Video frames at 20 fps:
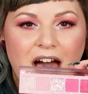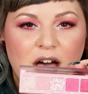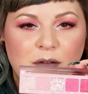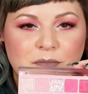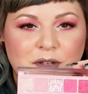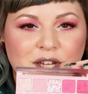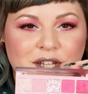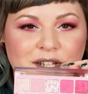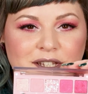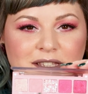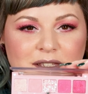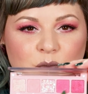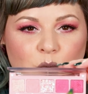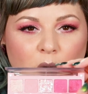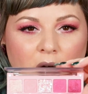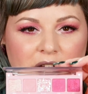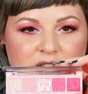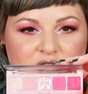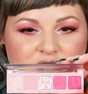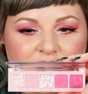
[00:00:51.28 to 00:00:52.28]
I'm gonna
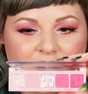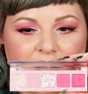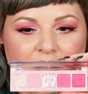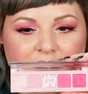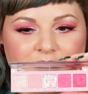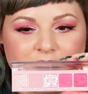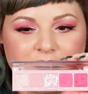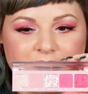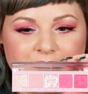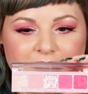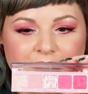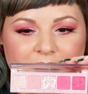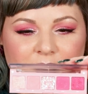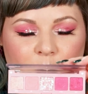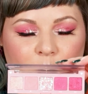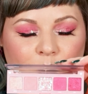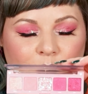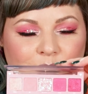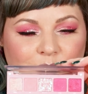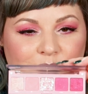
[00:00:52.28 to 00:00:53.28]
swatch the colors in
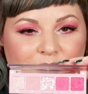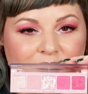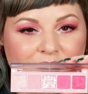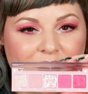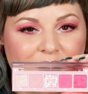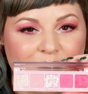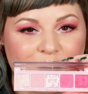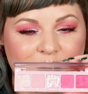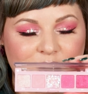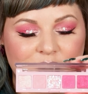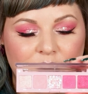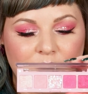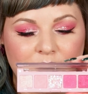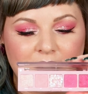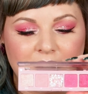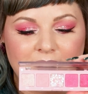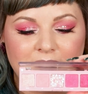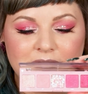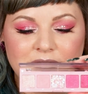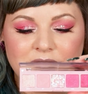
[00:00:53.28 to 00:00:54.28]
the order that they are shown
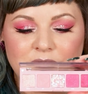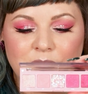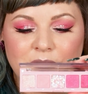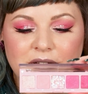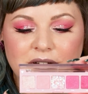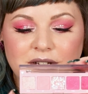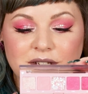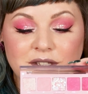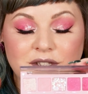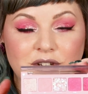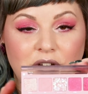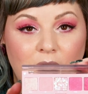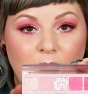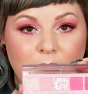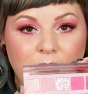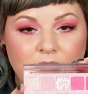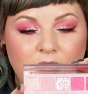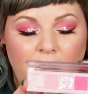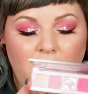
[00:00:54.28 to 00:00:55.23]
here. So we're gonna start with